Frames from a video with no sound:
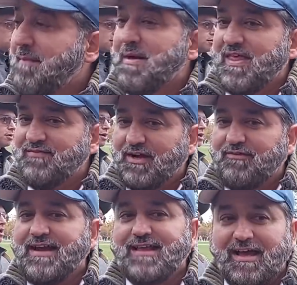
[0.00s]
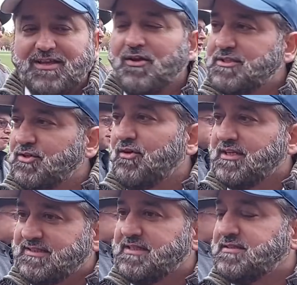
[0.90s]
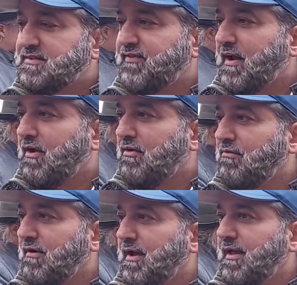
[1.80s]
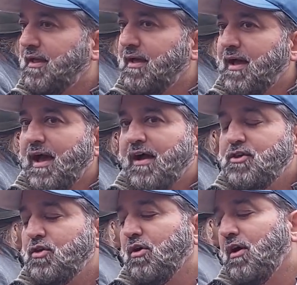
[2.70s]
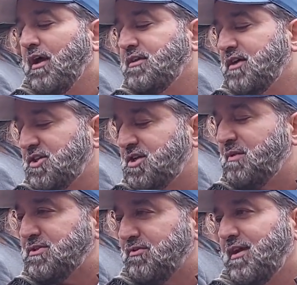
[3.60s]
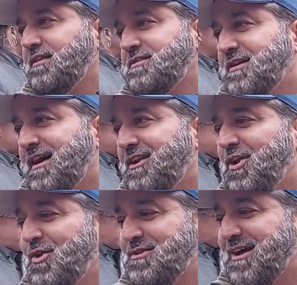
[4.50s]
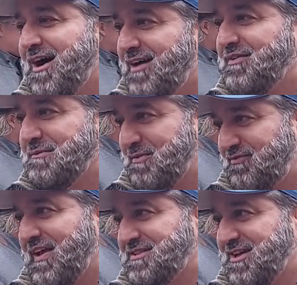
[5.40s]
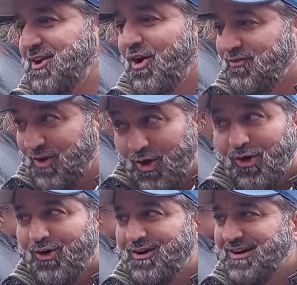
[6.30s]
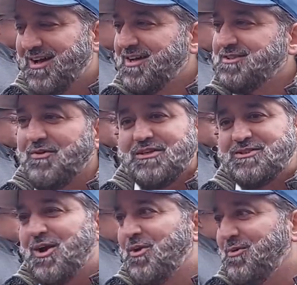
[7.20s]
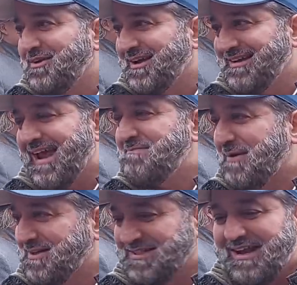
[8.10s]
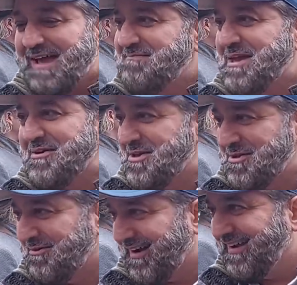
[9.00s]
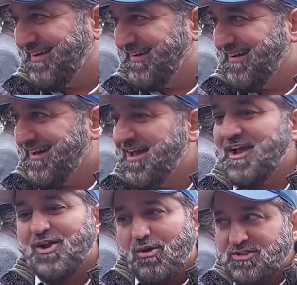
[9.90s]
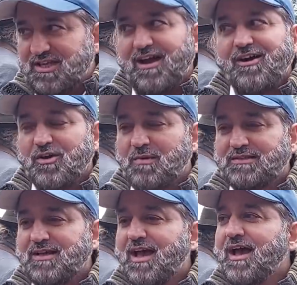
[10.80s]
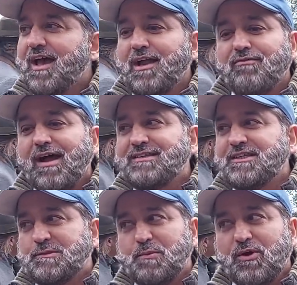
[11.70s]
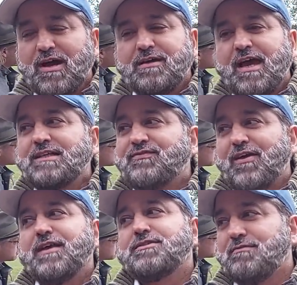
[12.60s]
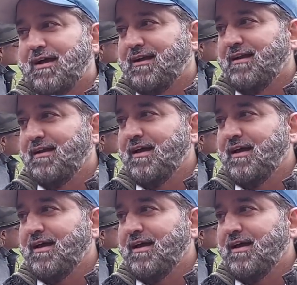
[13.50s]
But they've agreed that, he's an honest, decent fellow, right? You got Dershowitz on the other side, who's a Harvard professor of law. So he's no layperson like me or you, right? He knows the arguments. He writes his book, A Case for Israel.